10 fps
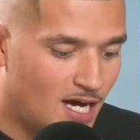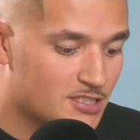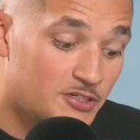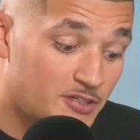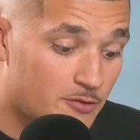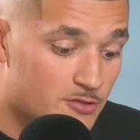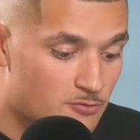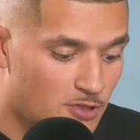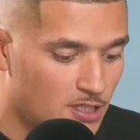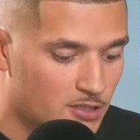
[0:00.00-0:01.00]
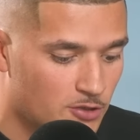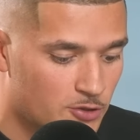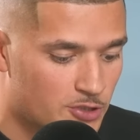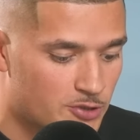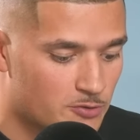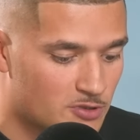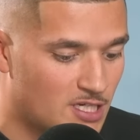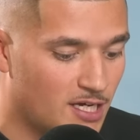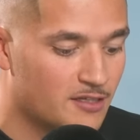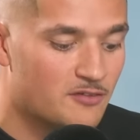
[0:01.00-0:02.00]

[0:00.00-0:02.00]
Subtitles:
I do think it was a really unusual signing.